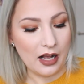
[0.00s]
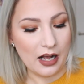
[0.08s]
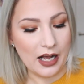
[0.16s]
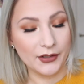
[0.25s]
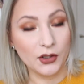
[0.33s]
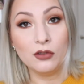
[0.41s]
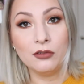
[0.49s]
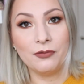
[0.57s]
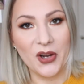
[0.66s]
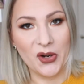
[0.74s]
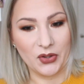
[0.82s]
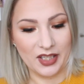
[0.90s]
I don't
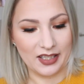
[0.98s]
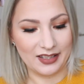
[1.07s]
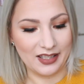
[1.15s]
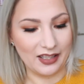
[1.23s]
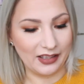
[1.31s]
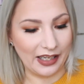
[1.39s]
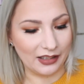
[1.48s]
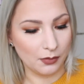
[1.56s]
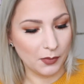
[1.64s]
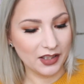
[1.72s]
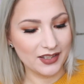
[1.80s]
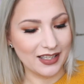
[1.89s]
wear this that
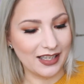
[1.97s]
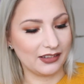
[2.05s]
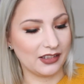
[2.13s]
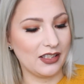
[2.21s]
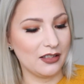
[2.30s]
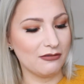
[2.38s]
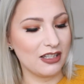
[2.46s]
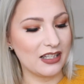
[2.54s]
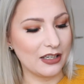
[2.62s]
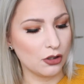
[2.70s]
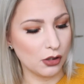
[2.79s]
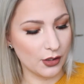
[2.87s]
much and this was
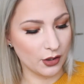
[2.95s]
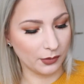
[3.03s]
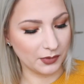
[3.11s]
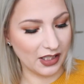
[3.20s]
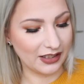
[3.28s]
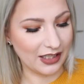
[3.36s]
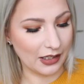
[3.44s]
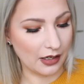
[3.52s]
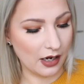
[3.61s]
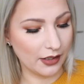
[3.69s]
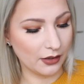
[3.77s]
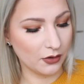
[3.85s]
actually something that
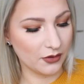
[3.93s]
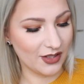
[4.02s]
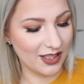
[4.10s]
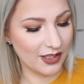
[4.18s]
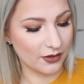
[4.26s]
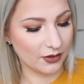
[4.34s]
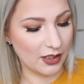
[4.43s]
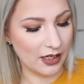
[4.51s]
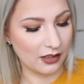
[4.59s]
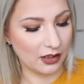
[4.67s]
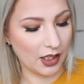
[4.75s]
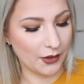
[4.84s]
I considered
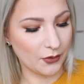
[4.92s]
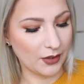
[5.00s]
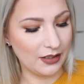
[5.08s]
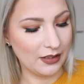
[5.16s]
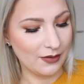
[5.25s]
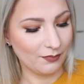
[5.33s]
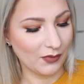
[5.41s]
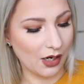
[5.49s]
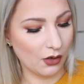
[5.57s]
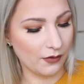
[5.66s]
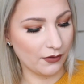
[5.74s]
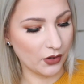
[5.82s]
decluttering.
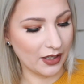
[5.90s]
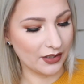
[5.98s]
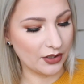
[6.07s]
However, I